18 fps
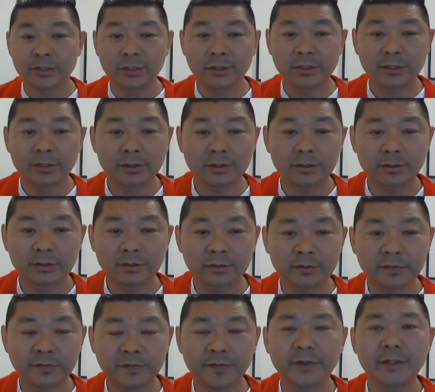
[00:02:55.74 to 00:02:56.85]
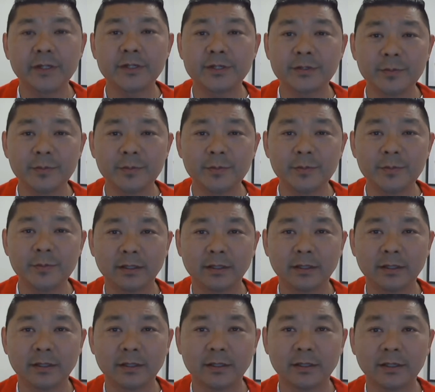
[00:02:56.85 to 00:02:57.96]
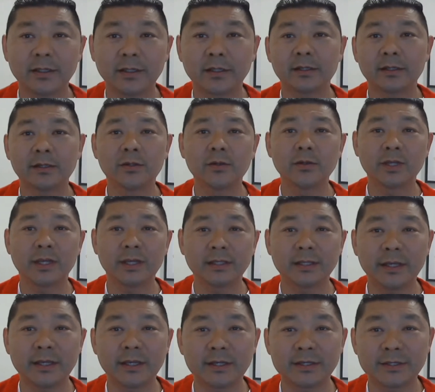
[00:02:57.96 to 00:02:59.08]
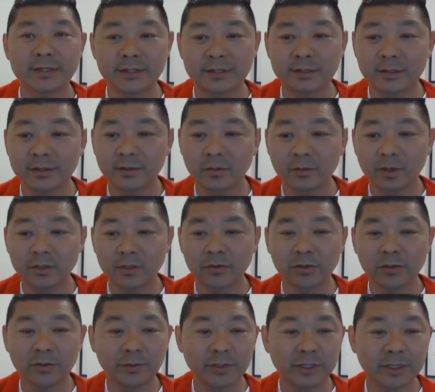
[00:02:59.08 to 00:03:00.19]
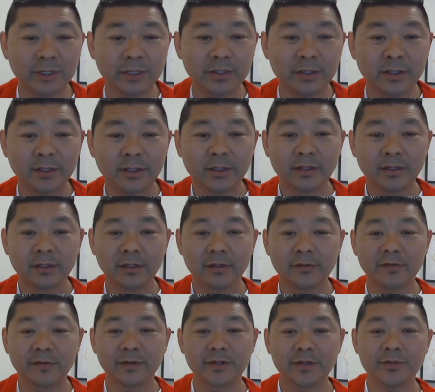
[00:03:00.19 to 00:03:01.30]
So first mistake, who can guess what could be a